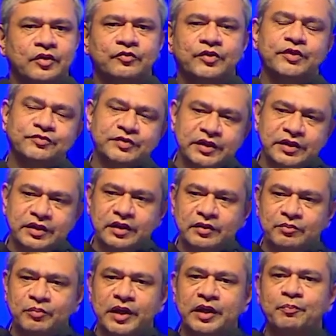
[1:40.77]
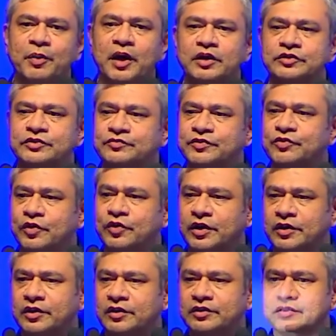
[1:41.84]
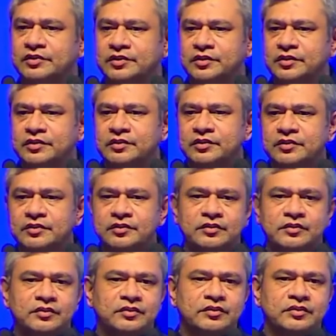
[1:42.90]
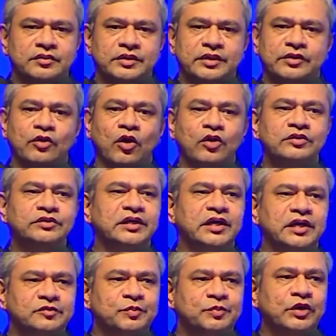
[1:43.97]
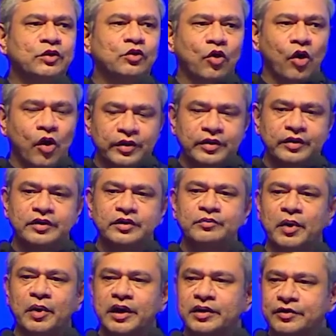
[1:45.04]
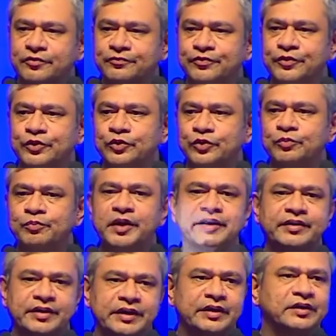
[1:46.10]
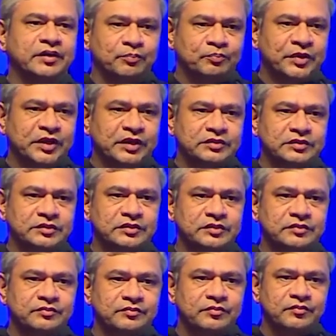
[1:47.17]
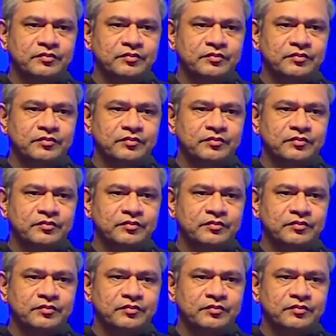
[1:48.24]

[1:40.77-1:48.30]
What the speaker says: We have seen in many parts of the world, technology has been cornered by a few big tech companies.